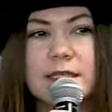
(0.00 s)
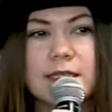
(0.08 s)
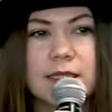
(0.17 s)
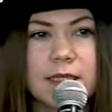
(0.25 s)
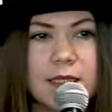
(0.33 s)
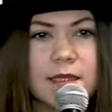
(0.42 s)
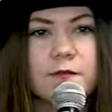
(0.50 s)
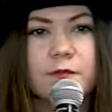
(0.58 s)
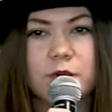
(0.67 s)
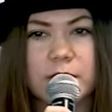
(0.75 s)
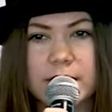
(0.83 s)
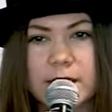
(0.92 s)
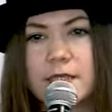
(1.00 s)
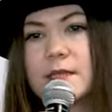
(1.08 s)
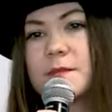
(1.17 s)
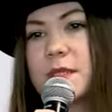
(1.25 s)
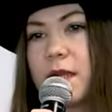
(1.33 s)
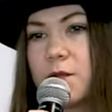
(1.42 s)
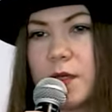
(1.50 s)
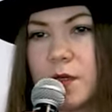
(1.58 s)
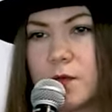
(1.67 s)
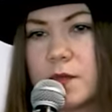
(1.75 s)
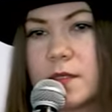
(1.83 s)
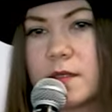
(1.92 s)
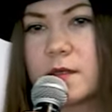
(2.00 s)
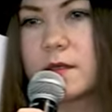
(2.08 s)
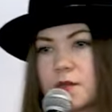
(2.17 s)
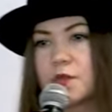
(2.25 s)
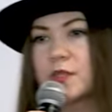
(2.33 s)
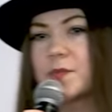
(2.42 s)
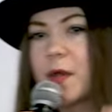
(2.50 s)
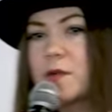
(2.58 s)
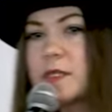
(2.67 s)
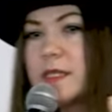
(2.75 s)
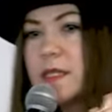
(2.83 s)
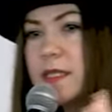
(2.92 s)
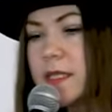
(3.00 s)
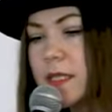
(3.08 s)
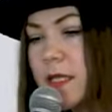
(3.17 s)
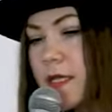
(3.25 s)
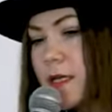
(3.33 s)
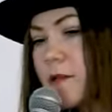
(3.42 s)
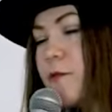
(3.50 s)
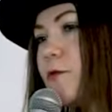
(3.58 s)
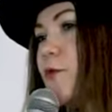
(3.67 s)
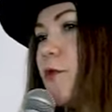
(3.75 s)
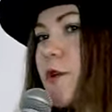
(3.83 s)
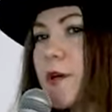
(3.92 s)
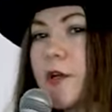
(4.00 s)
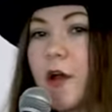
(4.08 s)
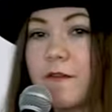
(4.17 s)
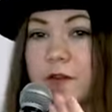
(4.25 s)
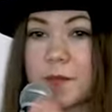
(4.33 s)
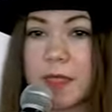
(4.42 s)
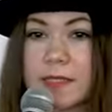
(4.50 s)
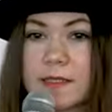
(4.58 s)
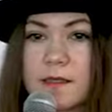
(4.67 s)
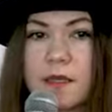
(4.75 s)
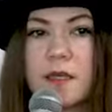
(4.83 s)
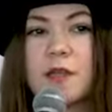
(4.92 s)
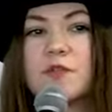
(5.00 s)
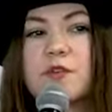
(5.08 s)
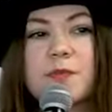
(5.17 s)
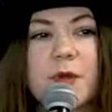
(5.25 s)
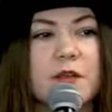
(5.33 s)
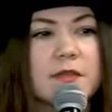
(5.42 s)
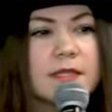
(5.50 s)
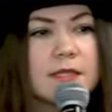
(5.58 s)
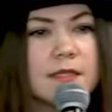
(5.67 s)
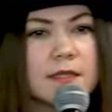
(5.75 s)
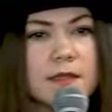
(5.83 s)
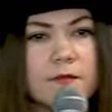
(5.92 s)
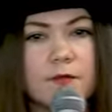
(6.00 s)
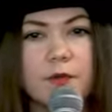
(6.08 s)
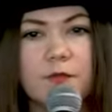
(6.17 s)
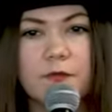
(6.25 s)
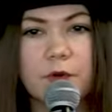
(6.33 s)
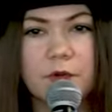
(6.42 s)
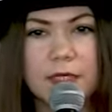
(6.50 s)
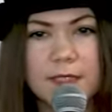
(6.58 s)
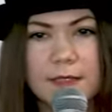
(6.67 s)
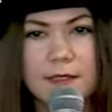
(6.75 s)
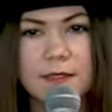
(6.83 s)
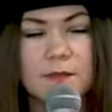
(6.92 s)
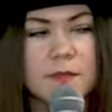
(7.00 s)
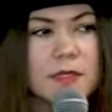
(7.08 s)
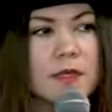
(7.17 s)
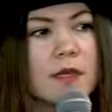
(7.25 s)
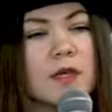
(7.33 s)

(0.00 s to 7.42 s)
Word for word: is needed for the systems that we use. Transparency is needed for government. Transparency is needed for voting systems.